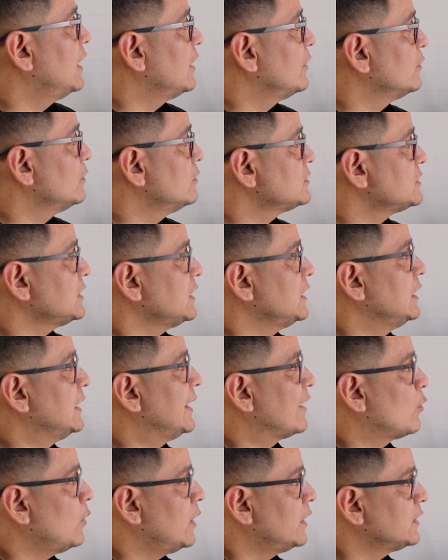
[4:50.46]
1,
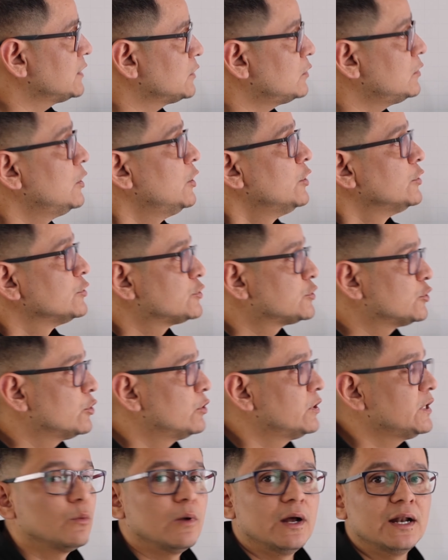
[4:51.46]
2, and 4 are
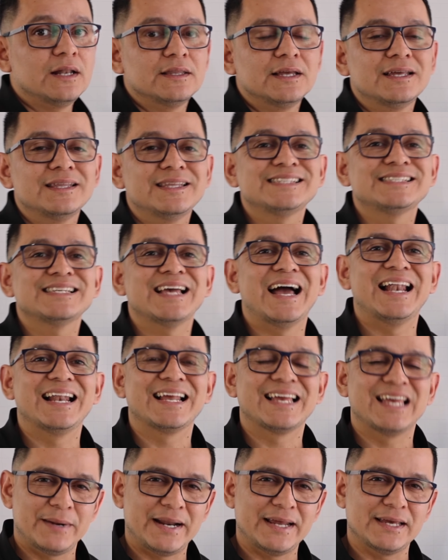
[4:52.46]
algebraic
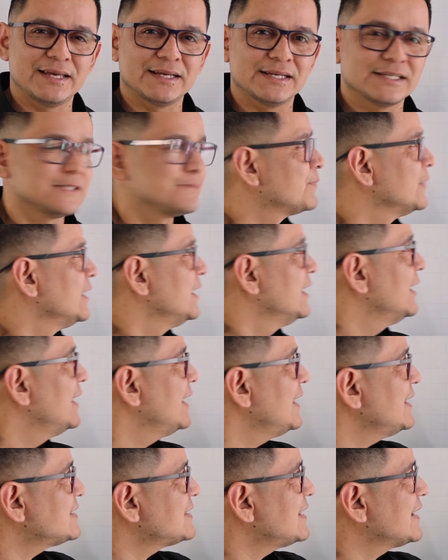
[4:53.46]
equalities.
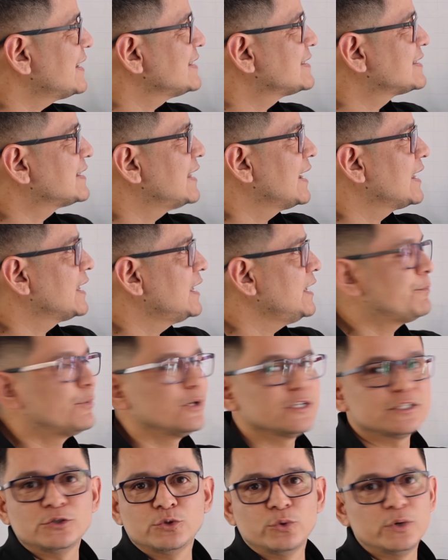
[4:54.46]
This one right here
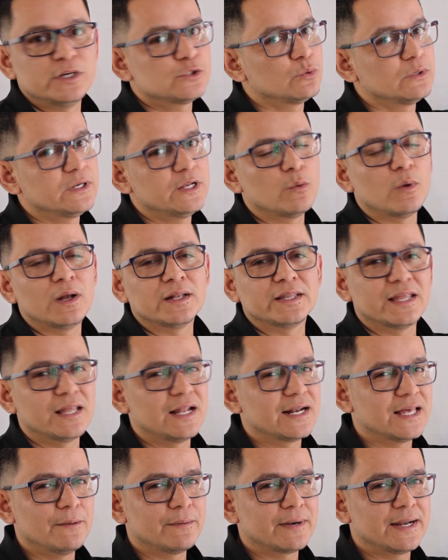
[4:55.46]
is not an
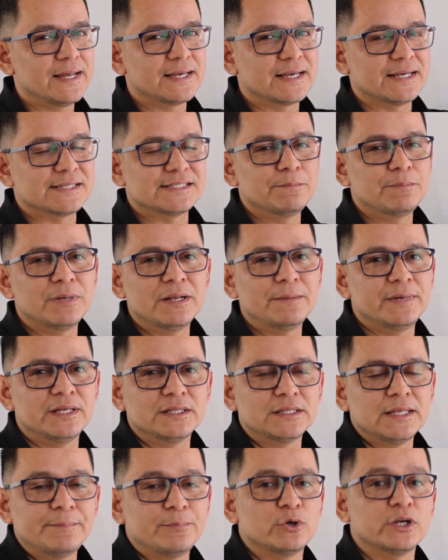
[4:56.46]
algebraic equality,
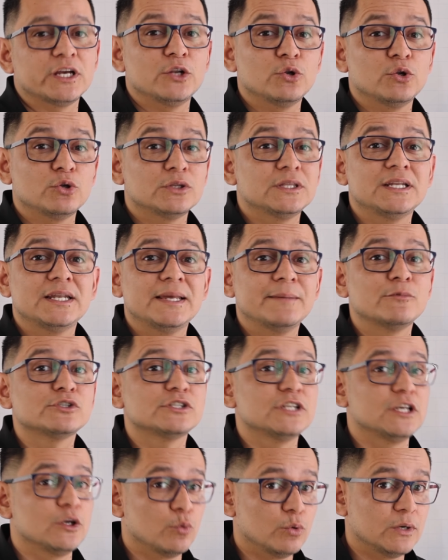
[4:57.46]
simply because we don't
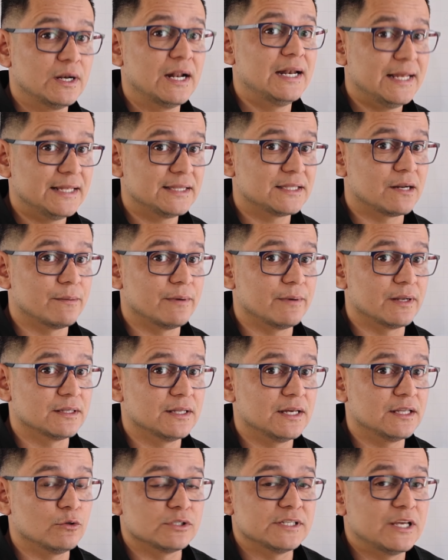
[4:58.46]
have any letters, right?
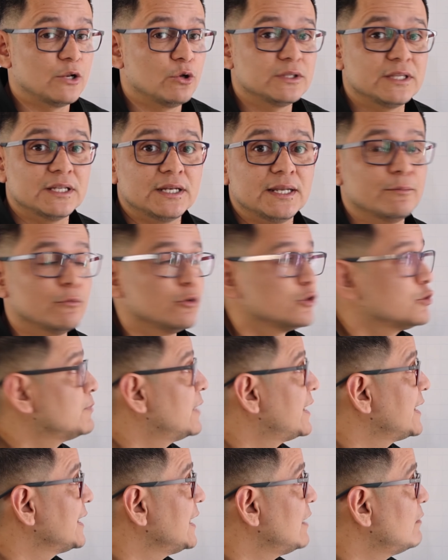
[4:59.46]
I mean, we
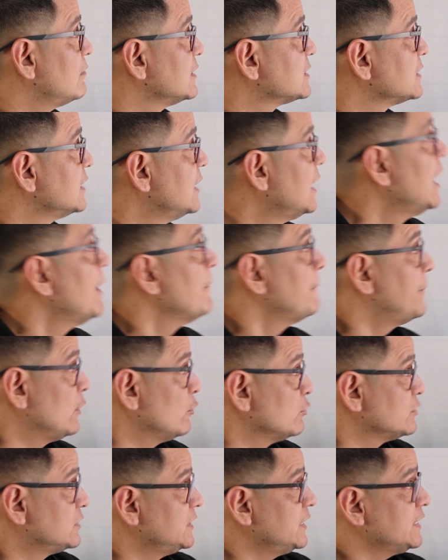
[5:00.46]
don't have
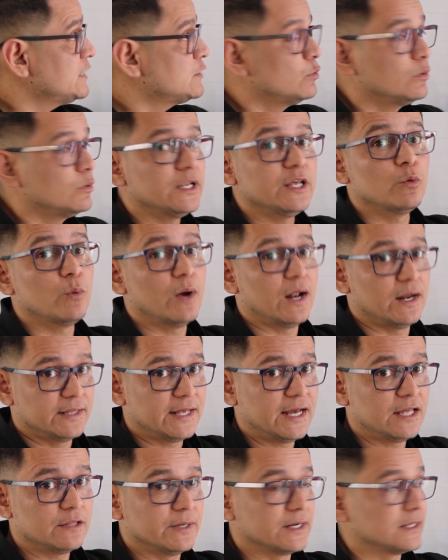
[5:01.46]
variables, but it is still an
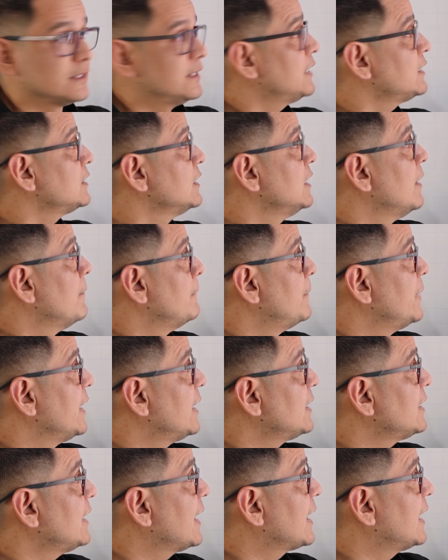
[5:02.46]
equality, right?
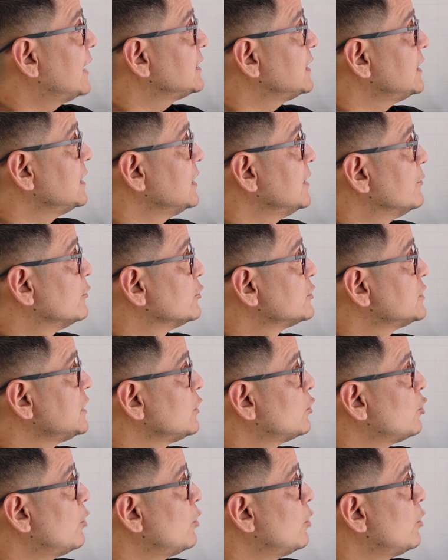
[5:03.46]
Look, here we have